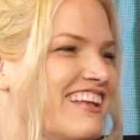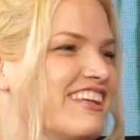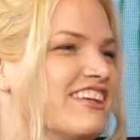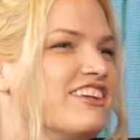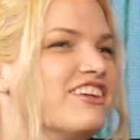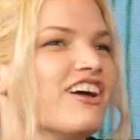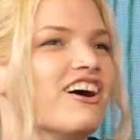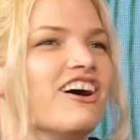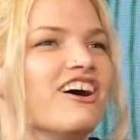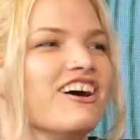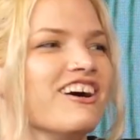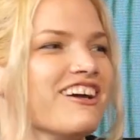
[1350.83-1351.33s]

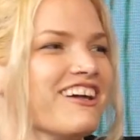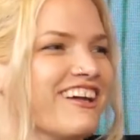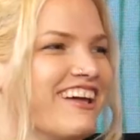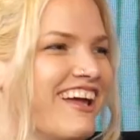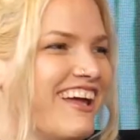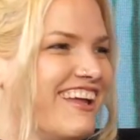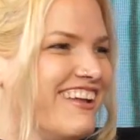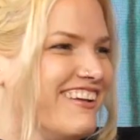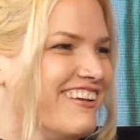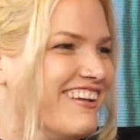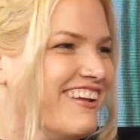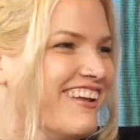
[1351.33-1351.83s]
young
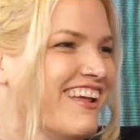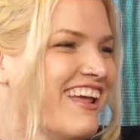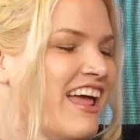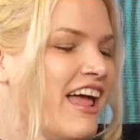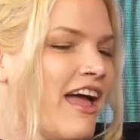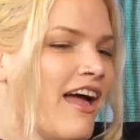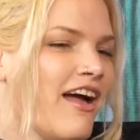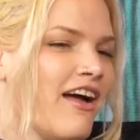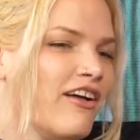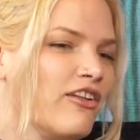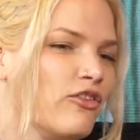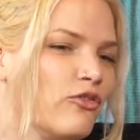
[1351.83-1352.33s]
and
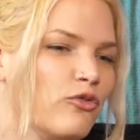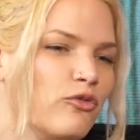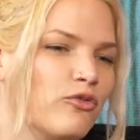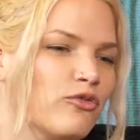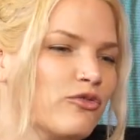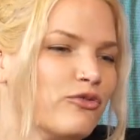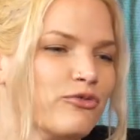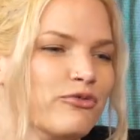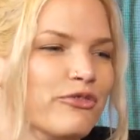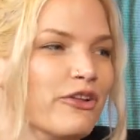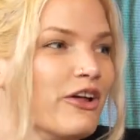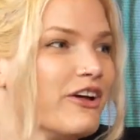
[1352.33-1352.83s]

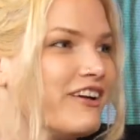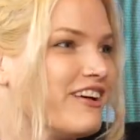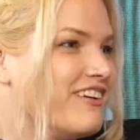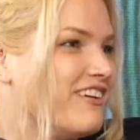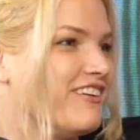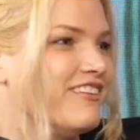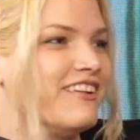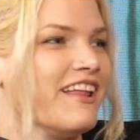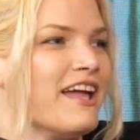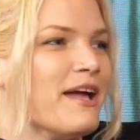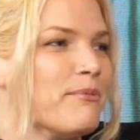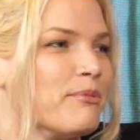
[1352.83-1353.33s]
look
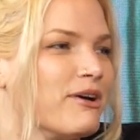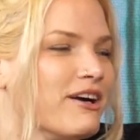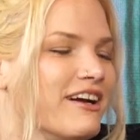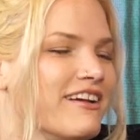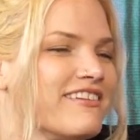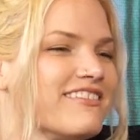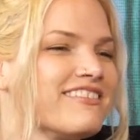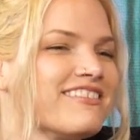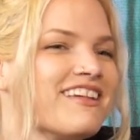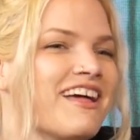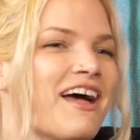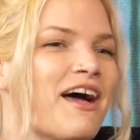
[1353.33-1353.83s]

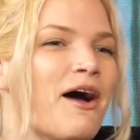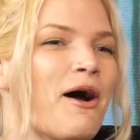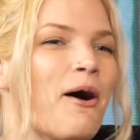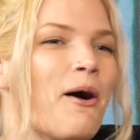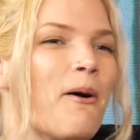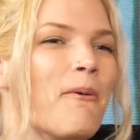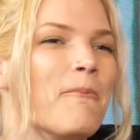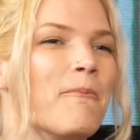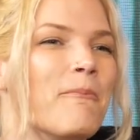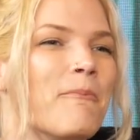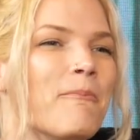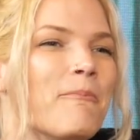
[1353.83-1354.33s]
glamorous,
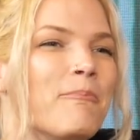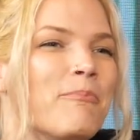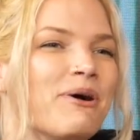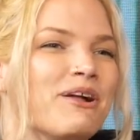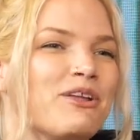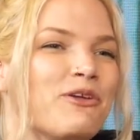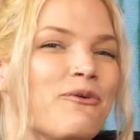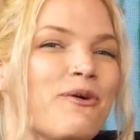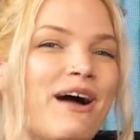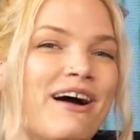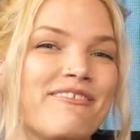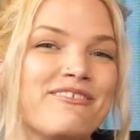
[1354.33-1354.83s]
but
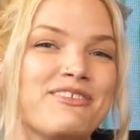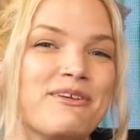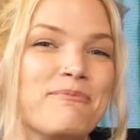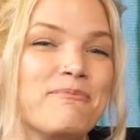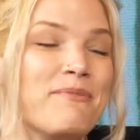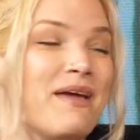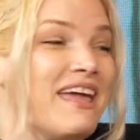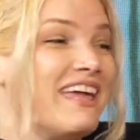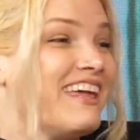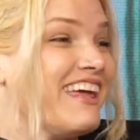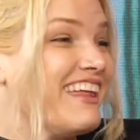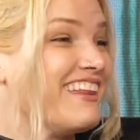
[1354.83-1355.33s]
you have to
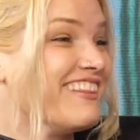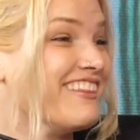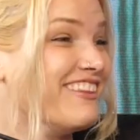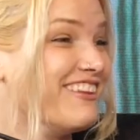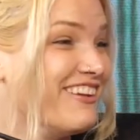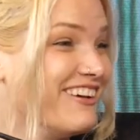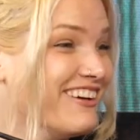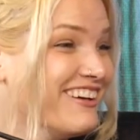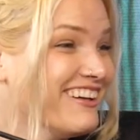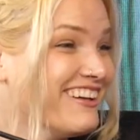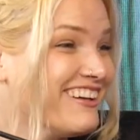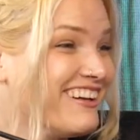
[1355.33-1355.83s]
make it
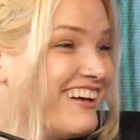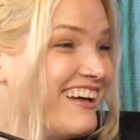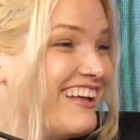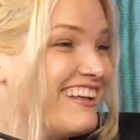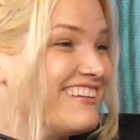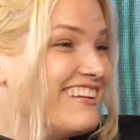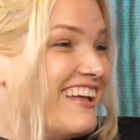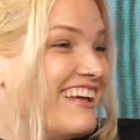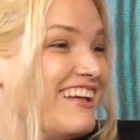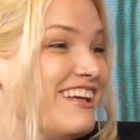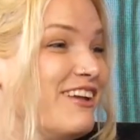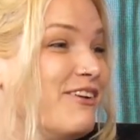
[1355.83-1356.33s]
look
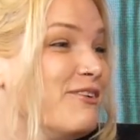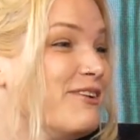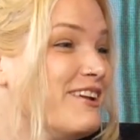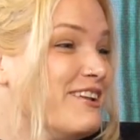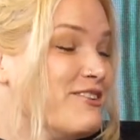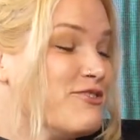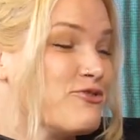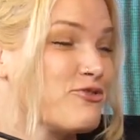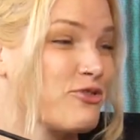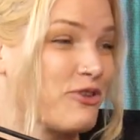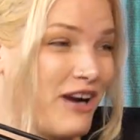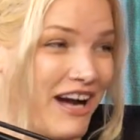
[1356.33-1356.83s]
like you didn't
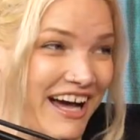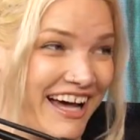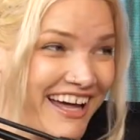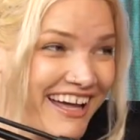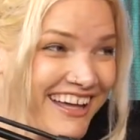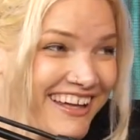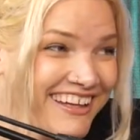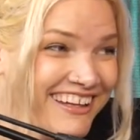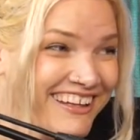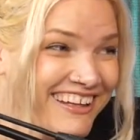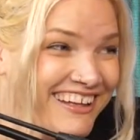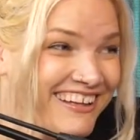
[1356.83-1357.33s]

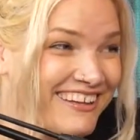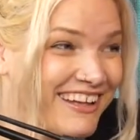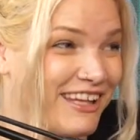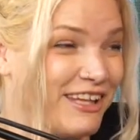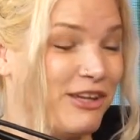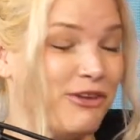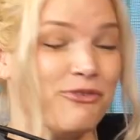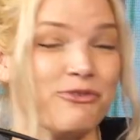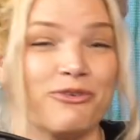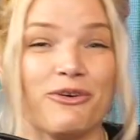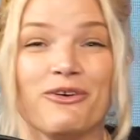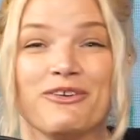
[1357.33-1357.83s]
try, like
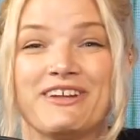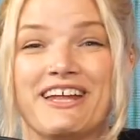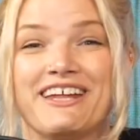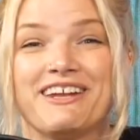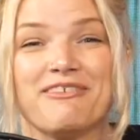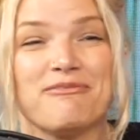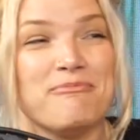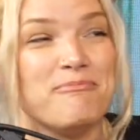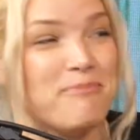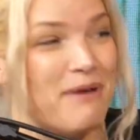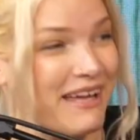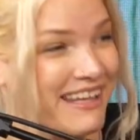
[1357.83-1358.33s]
you rolled out
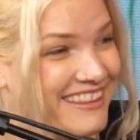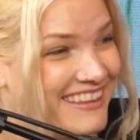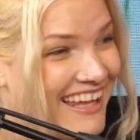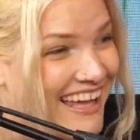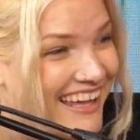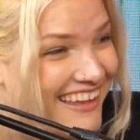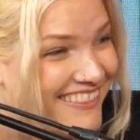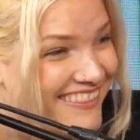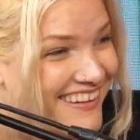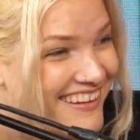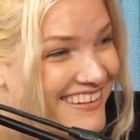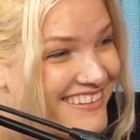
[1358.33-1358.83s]
of bed
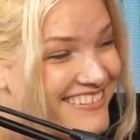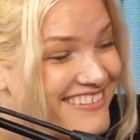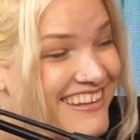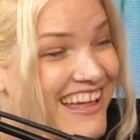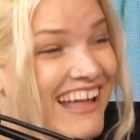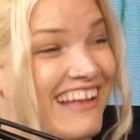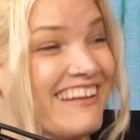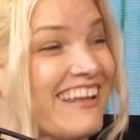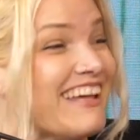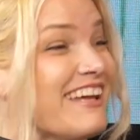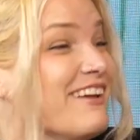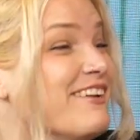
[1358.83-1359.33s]
like this,
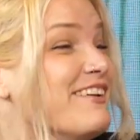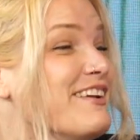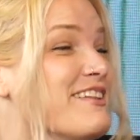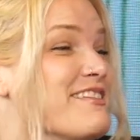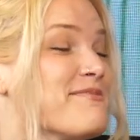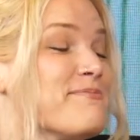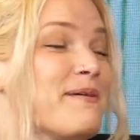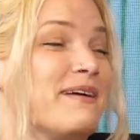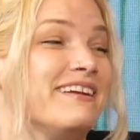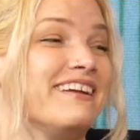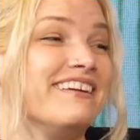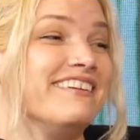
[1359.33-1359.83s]
like you didn't
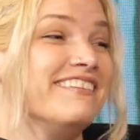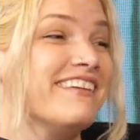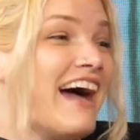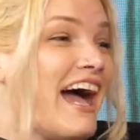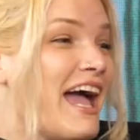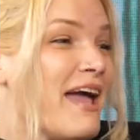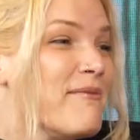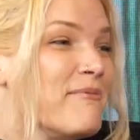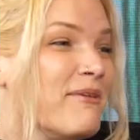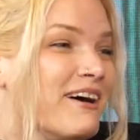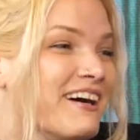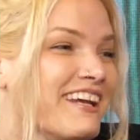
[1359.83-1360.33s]
spend a
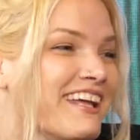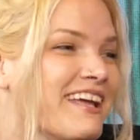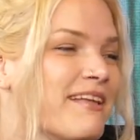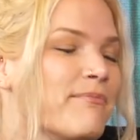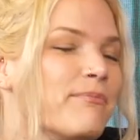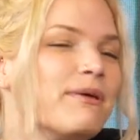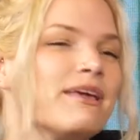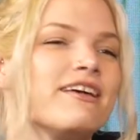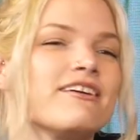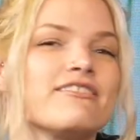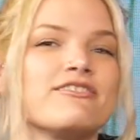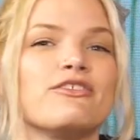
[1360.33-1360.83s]
dime on it,
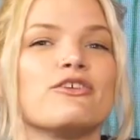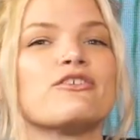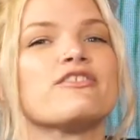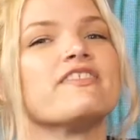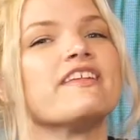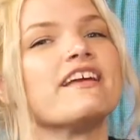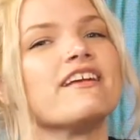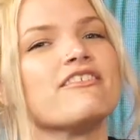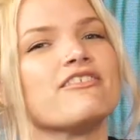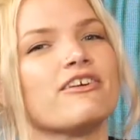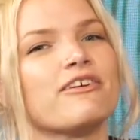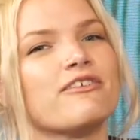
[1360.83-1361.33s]
because those
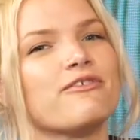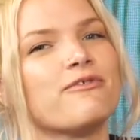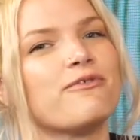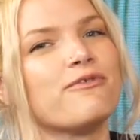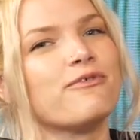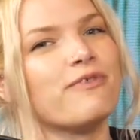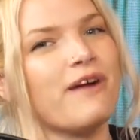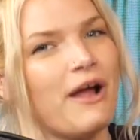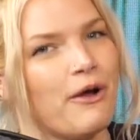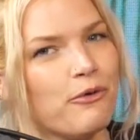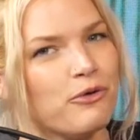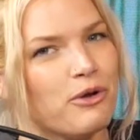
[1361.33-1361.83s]
things are
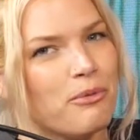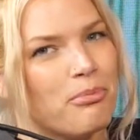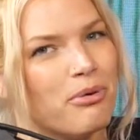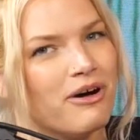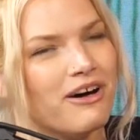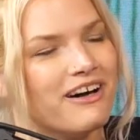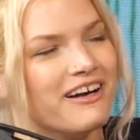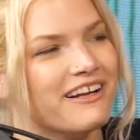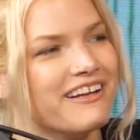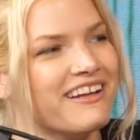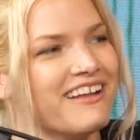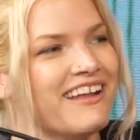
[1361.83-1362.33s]
frowned
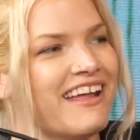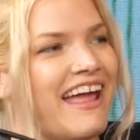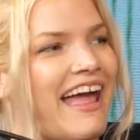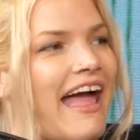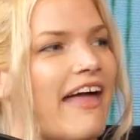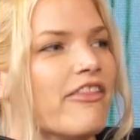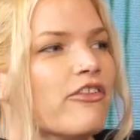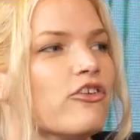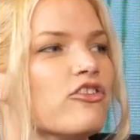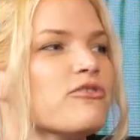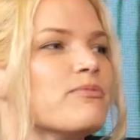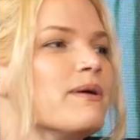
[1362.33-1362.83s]
upon.
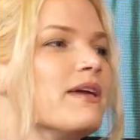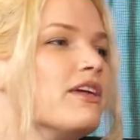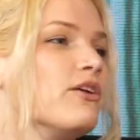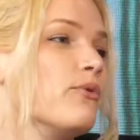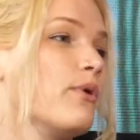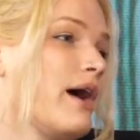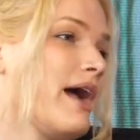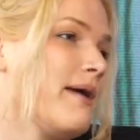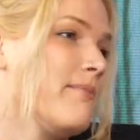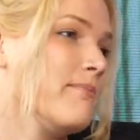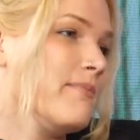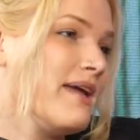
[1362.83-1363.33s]
And those make you
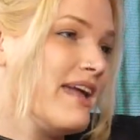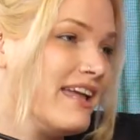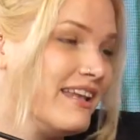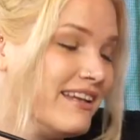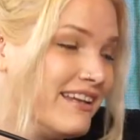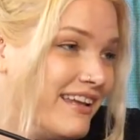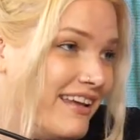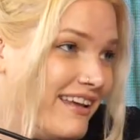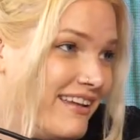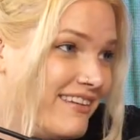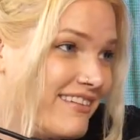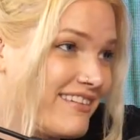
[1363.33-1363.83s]
high
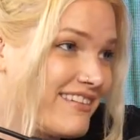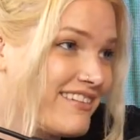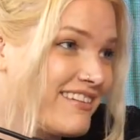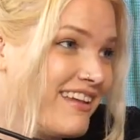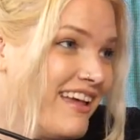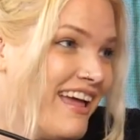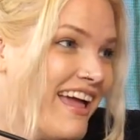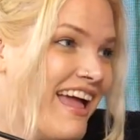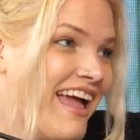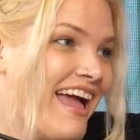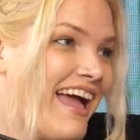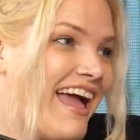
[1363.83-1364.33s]
maintenance,
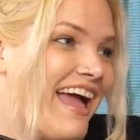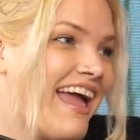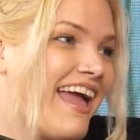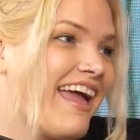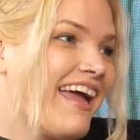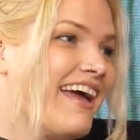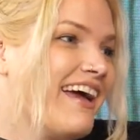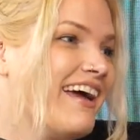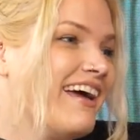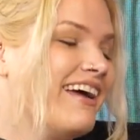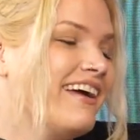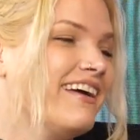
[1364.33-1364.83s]

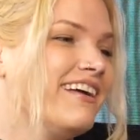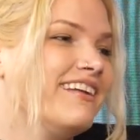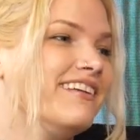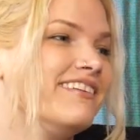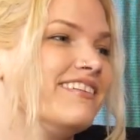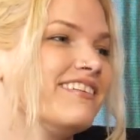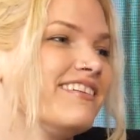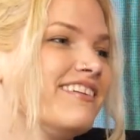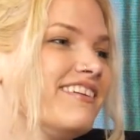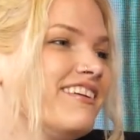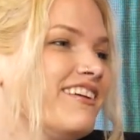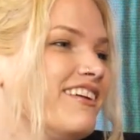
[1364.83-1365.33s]
and,
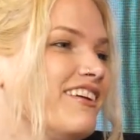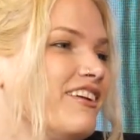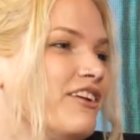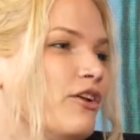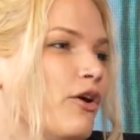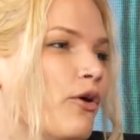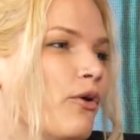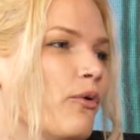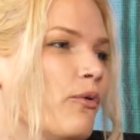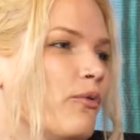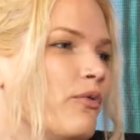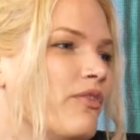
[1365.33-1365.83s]

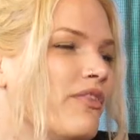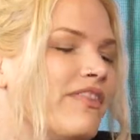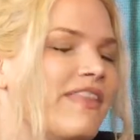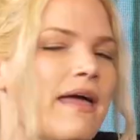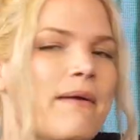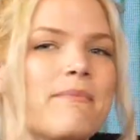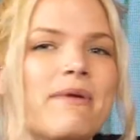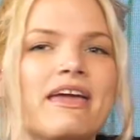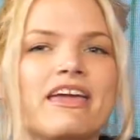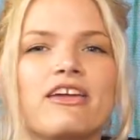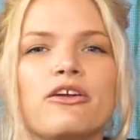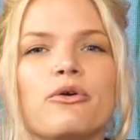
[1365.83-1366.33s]
they
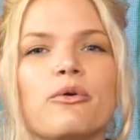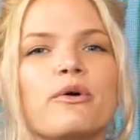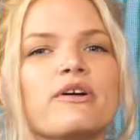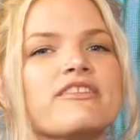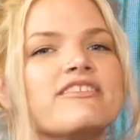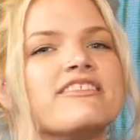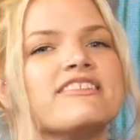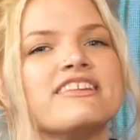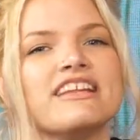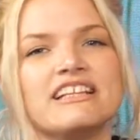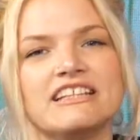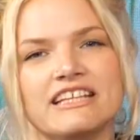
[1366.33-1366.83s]
make you a
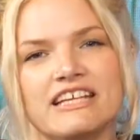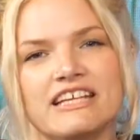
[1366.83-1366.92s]
silly